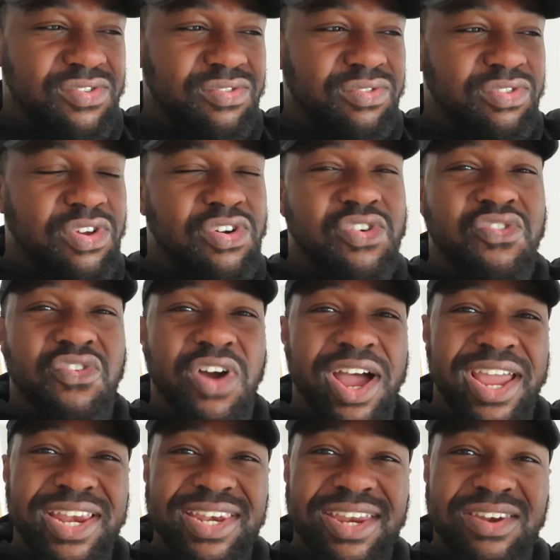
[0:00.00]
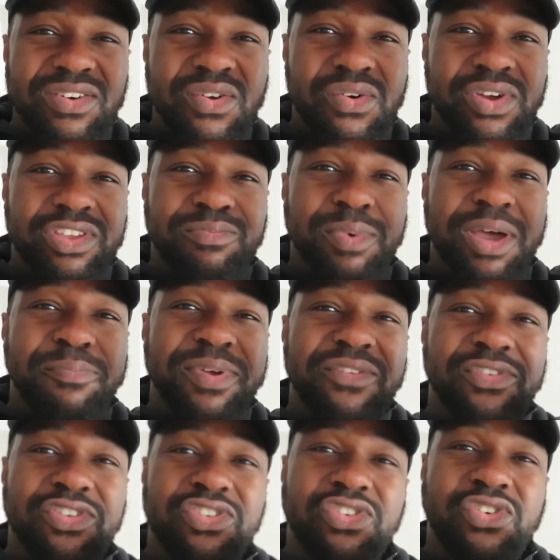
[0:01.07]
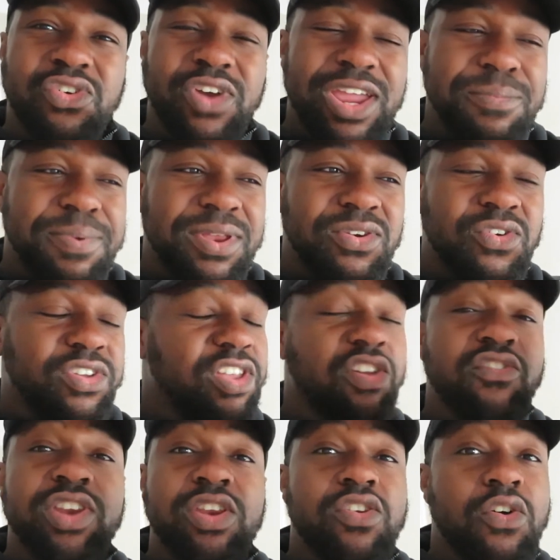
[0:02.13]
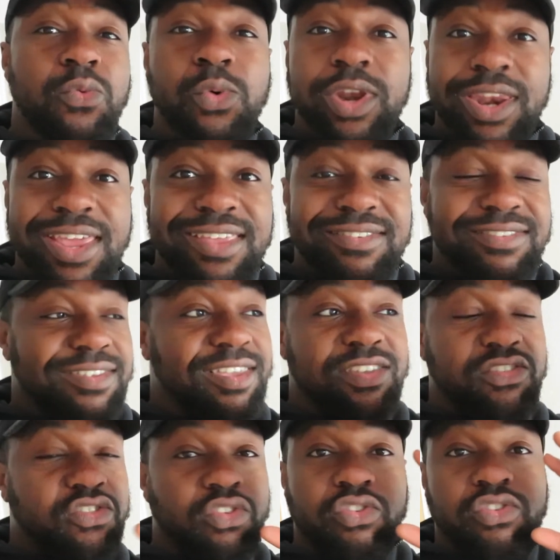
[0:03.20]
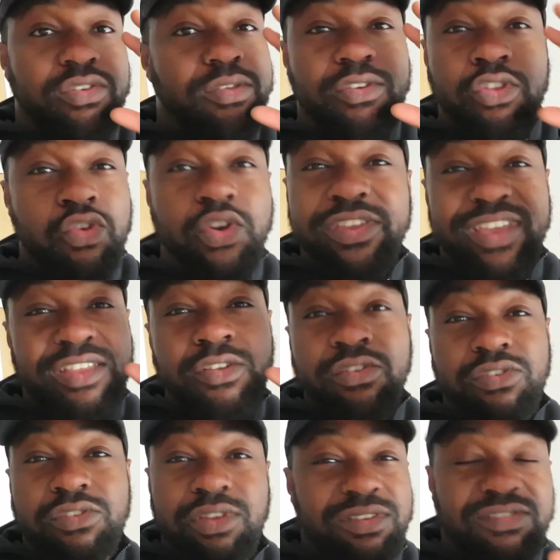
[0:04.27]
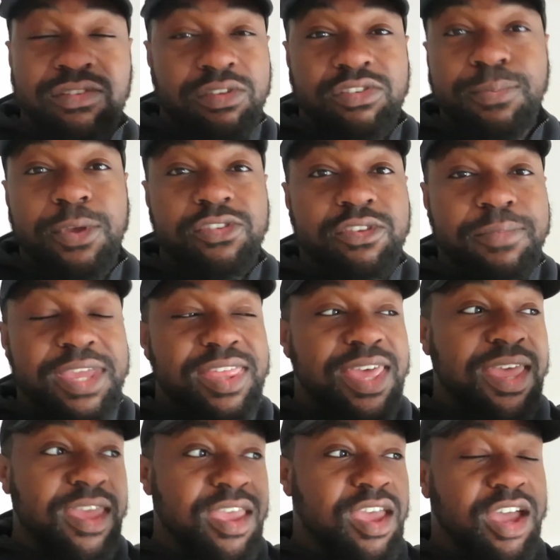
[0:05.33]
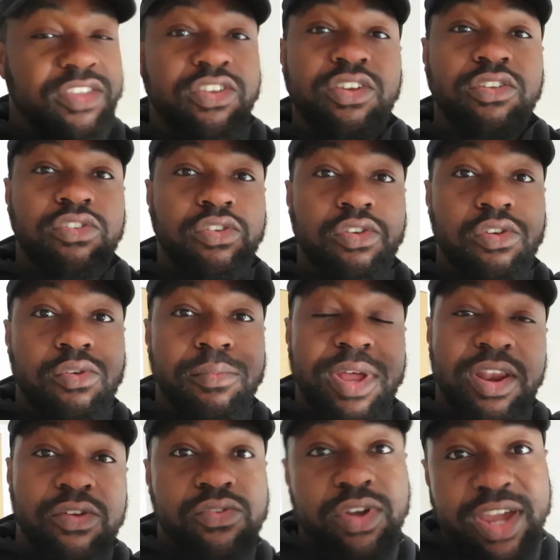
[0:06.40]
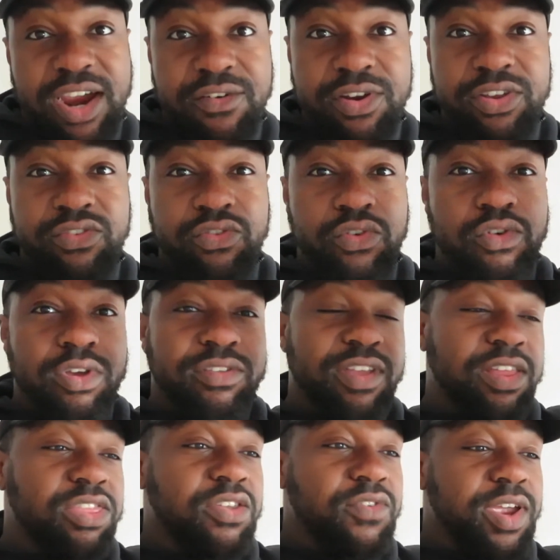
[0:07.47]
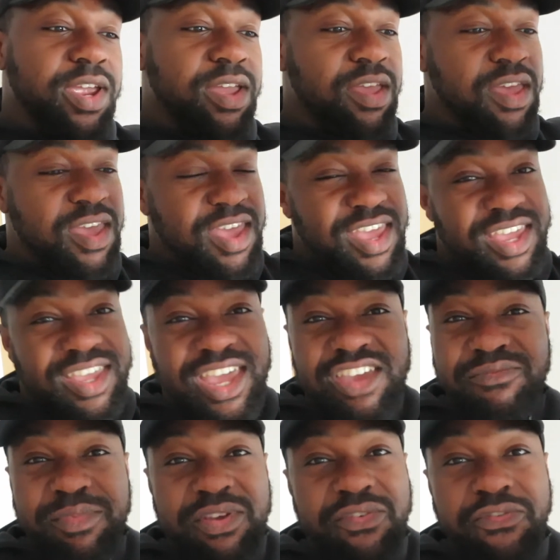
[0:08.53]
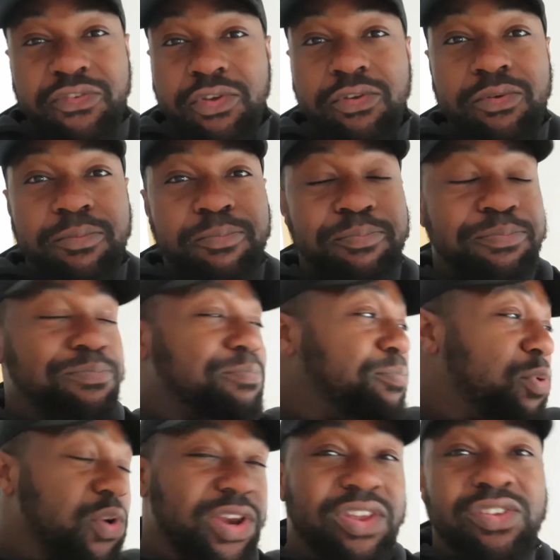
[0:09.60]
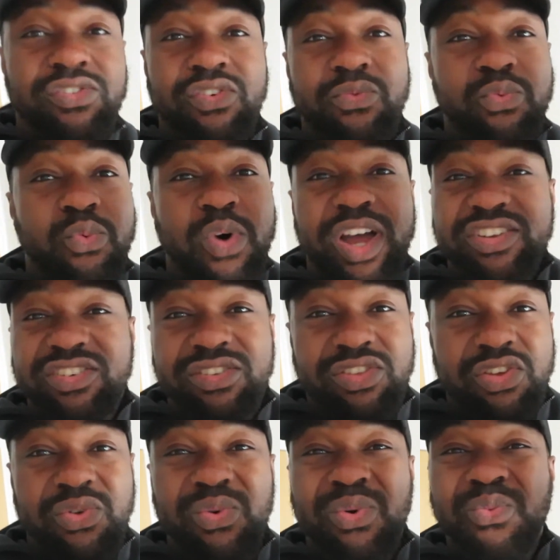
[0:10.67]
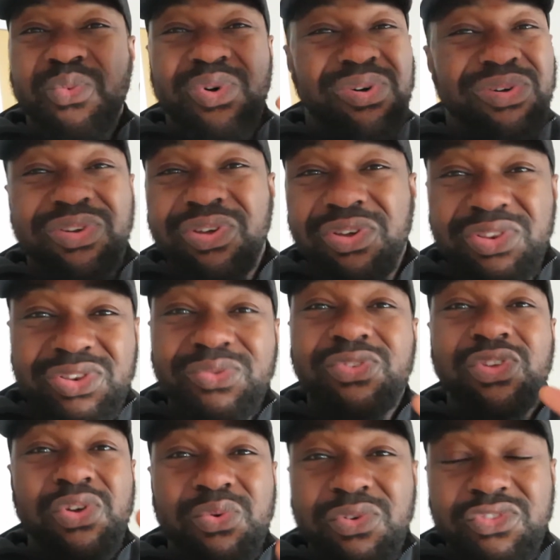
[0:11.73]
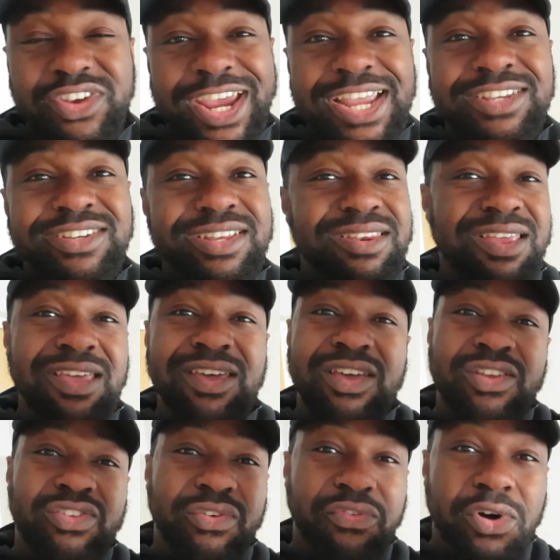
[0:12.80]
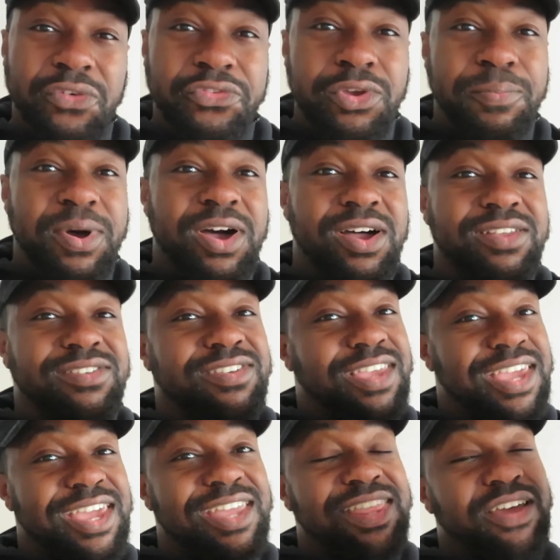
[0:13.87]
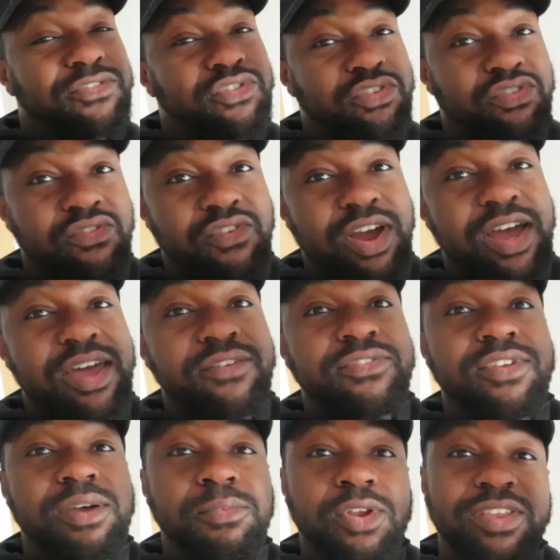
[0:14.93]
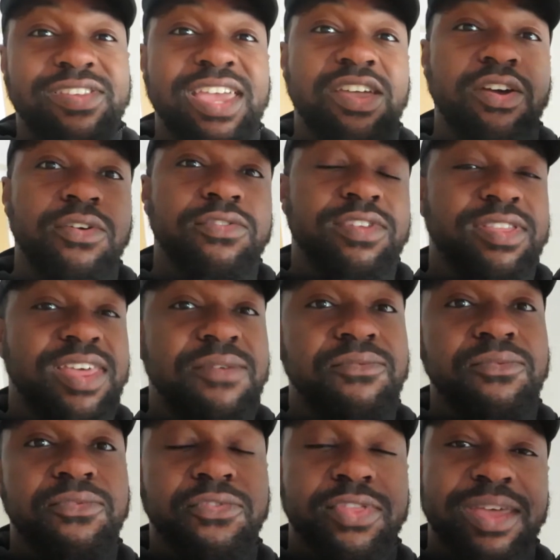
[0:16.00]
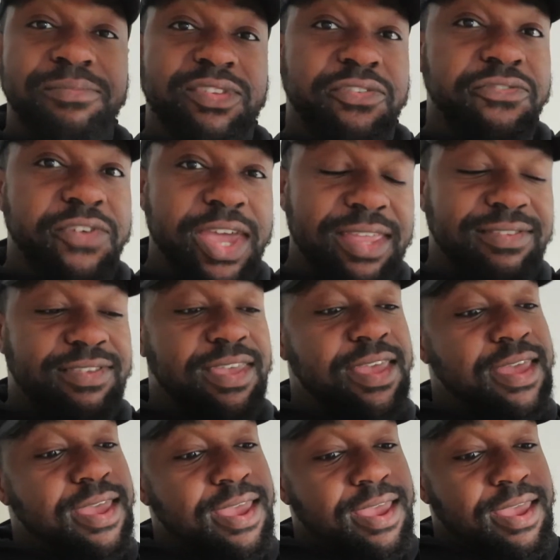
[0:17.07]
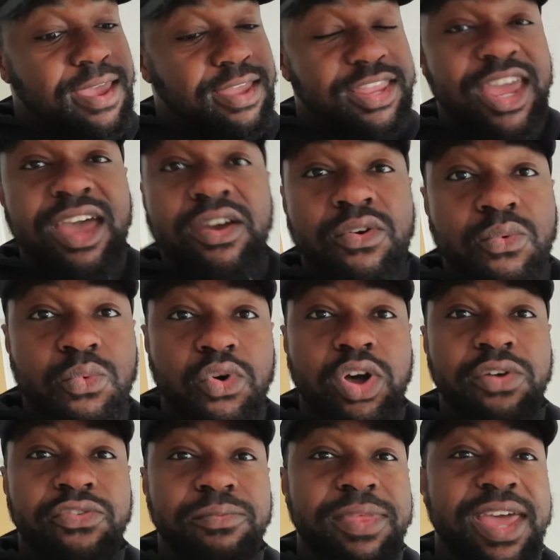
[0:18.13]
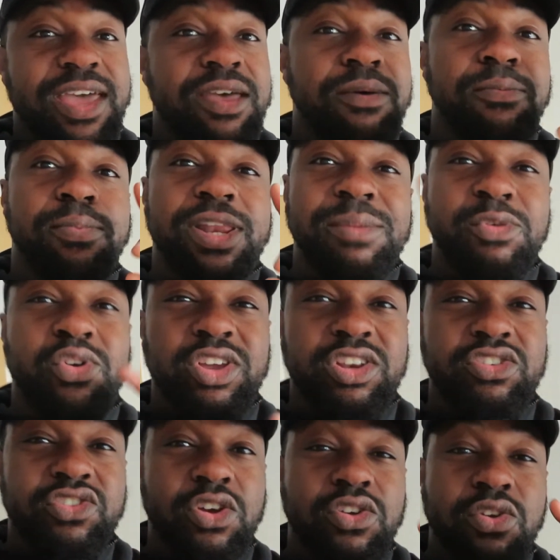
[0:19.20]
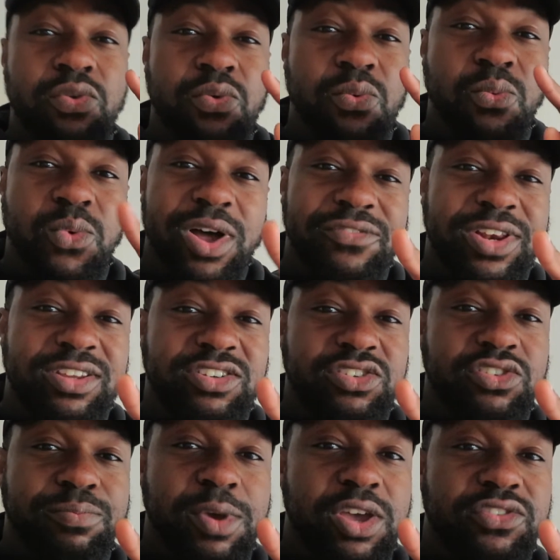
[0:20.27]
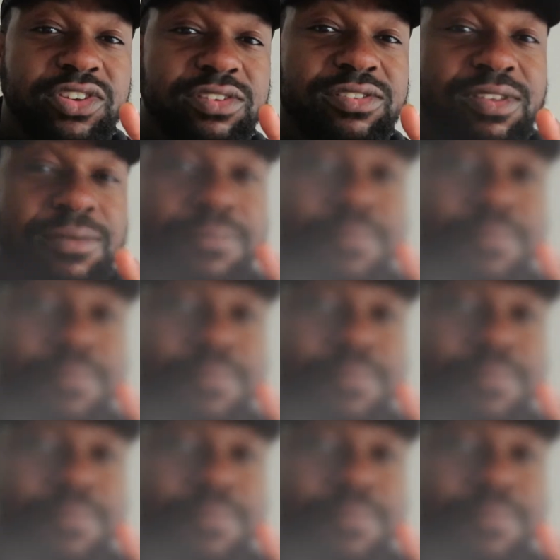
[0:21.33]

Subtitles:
not grinding noise, but a bit of a scraping noise. I don't really know what it is. It's just a noise that it's not supposed to be there. I took it to my local garage, who looked under it, gave me a few pointers of what I should do and what could do with changing. So I've got a few parts here that have just arrived. I'm going to take it over to them for them to fit, and yeah, we'll go from there. But let me quickly show you what I've literally just purchased.